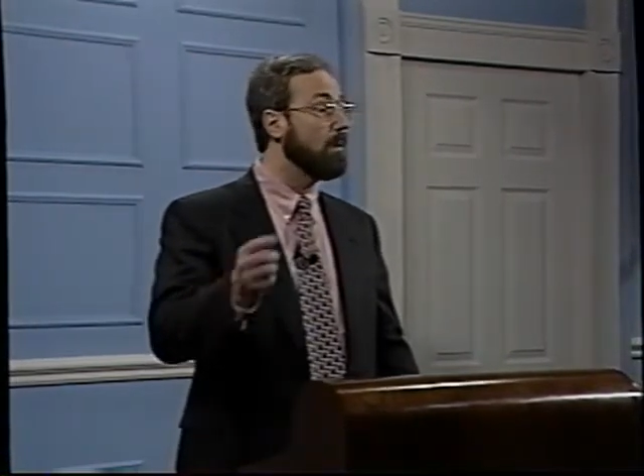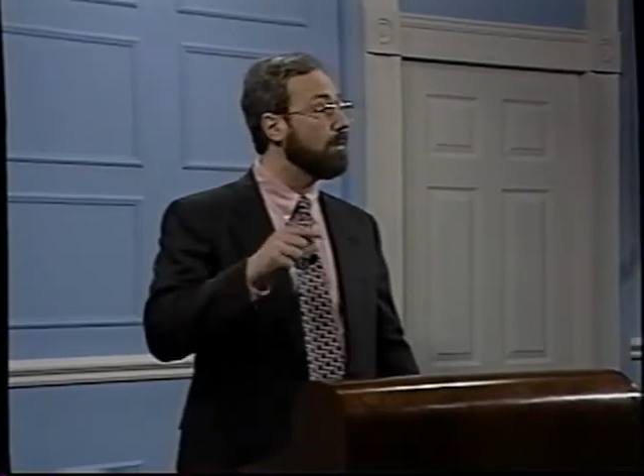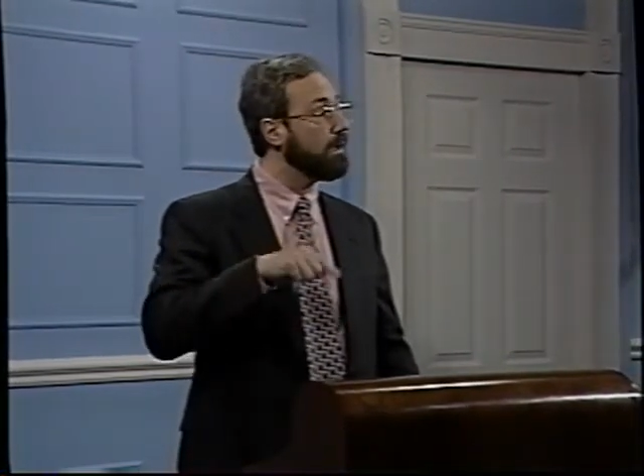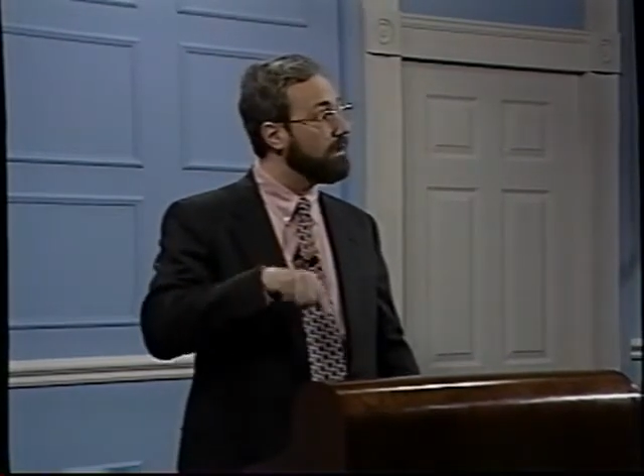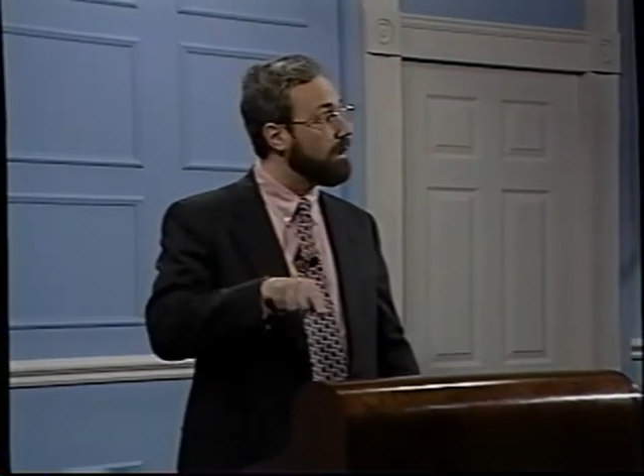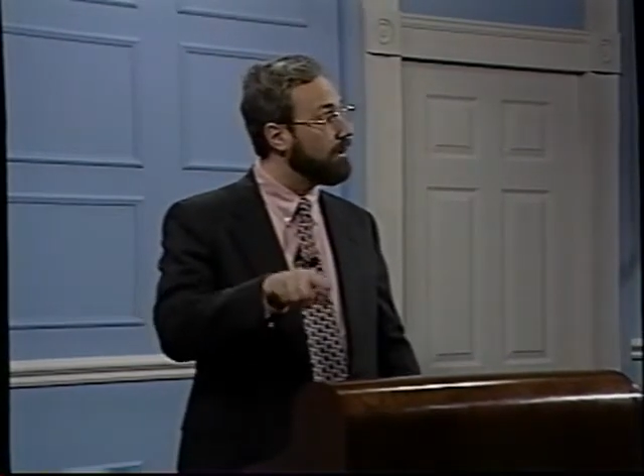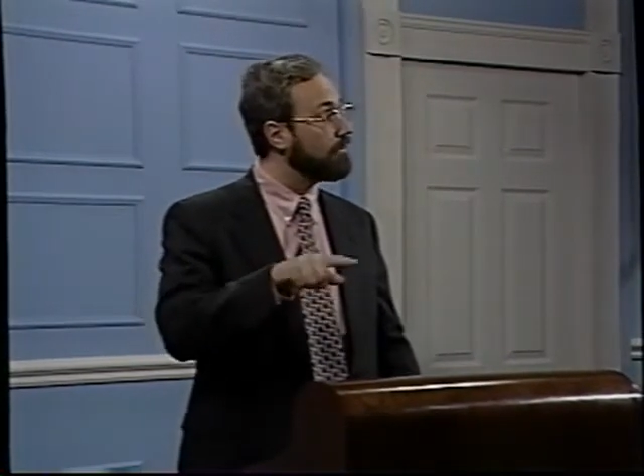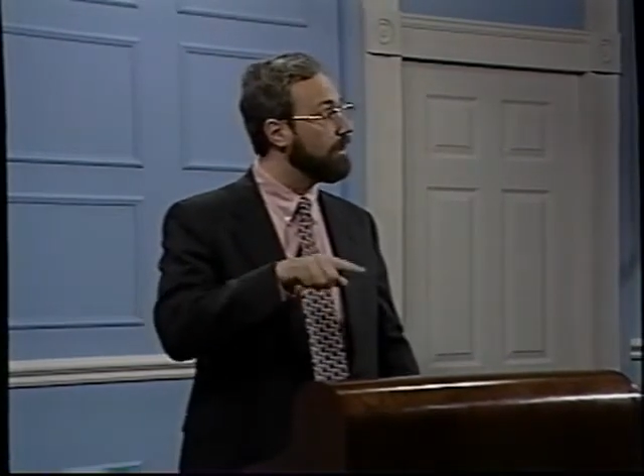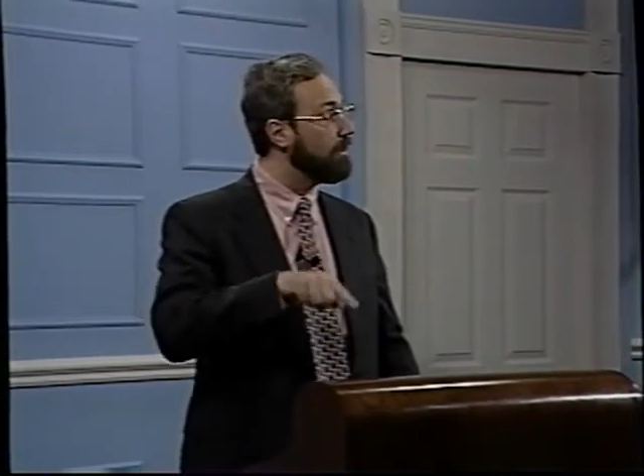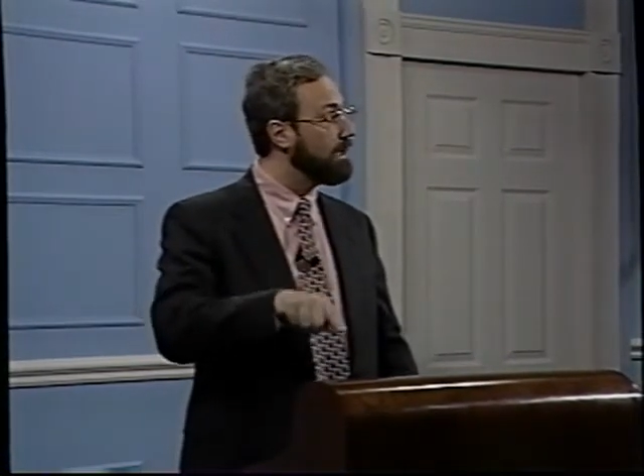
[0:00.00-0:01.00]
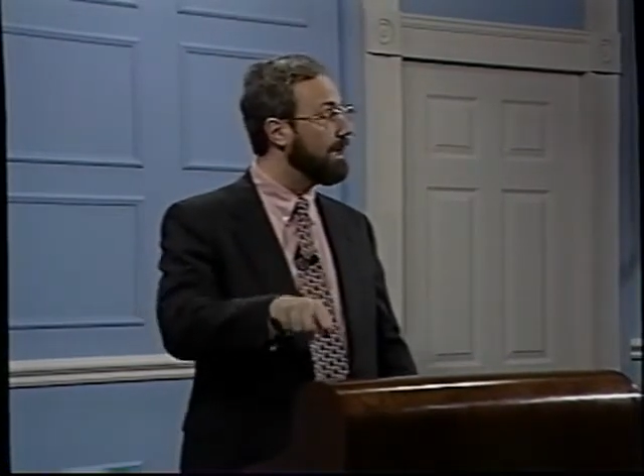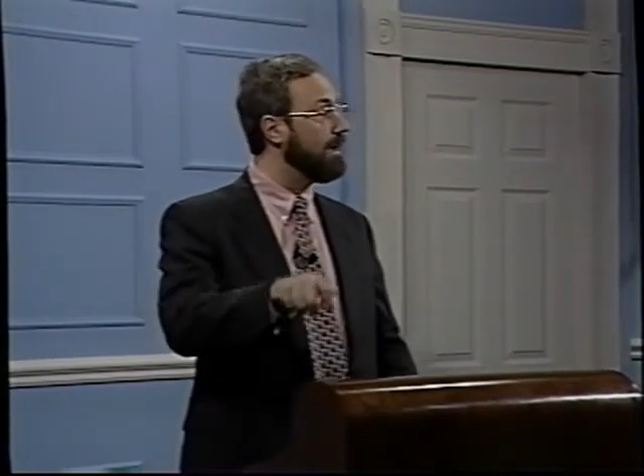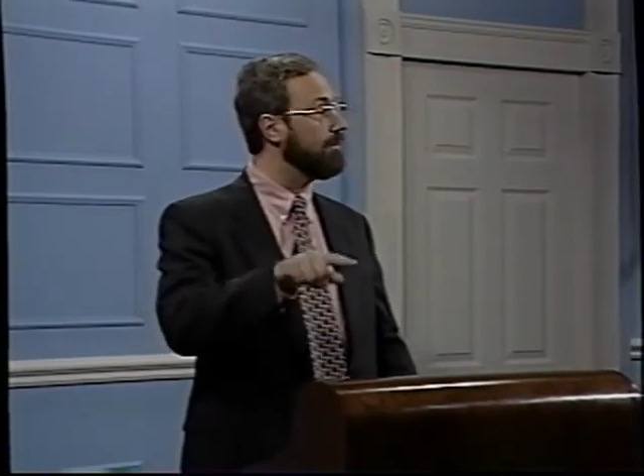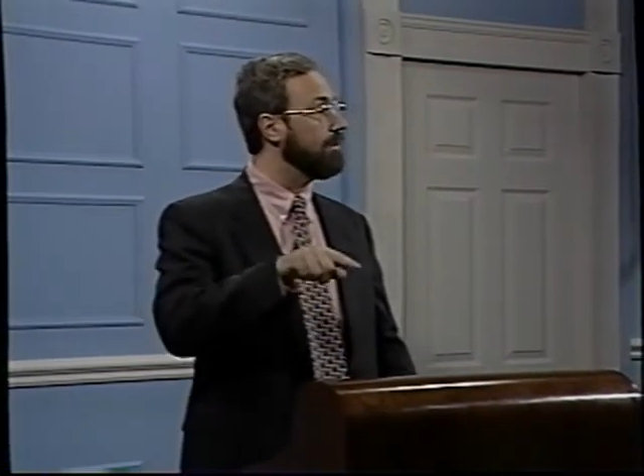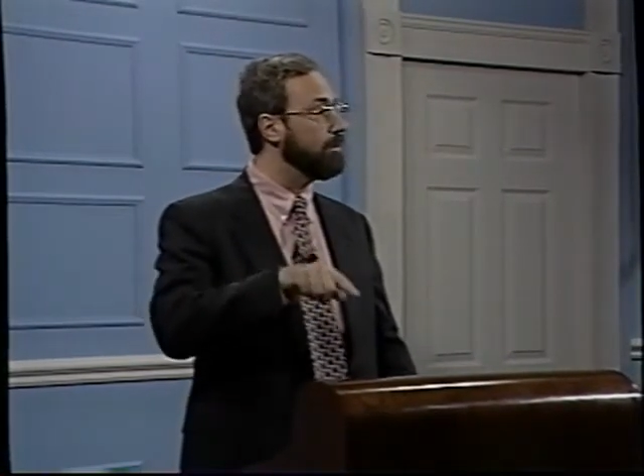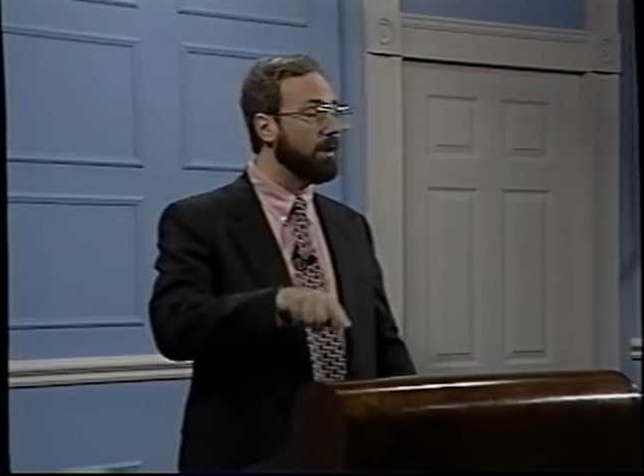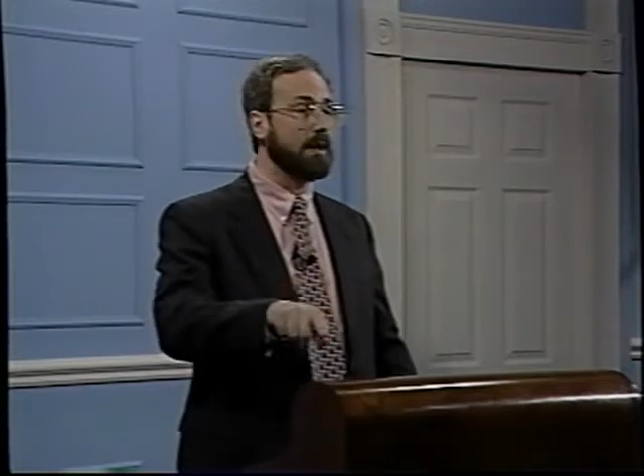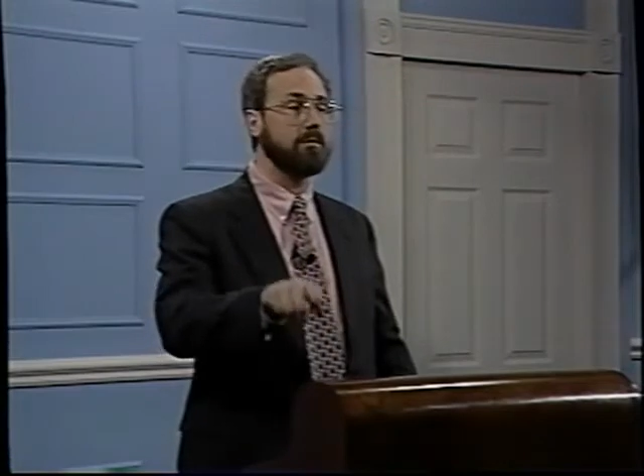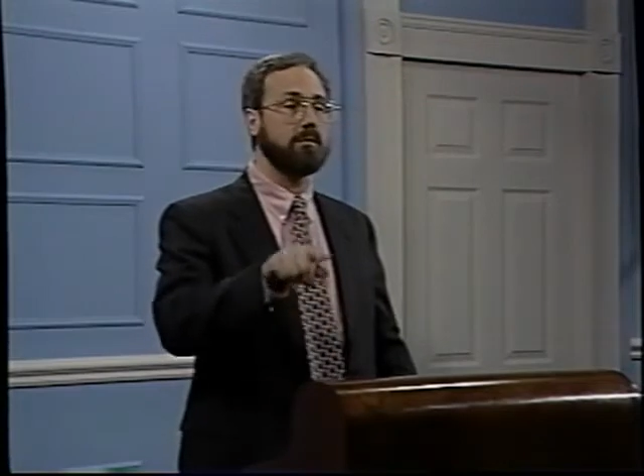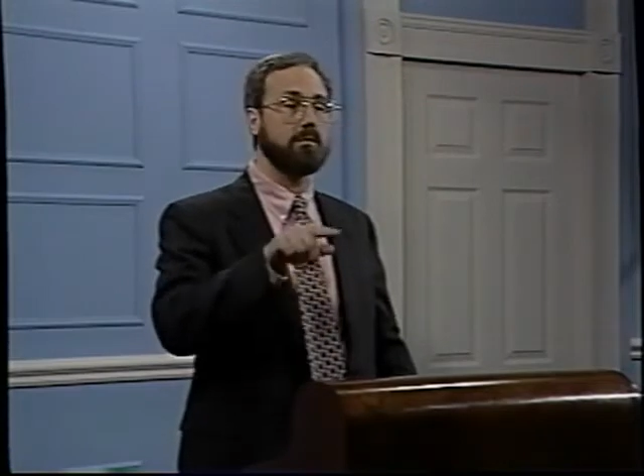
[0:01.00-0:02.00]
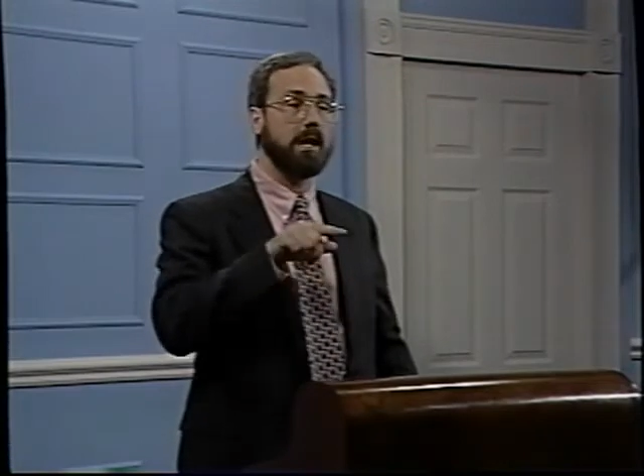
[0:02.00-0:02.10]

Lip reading: but it also gave the peasants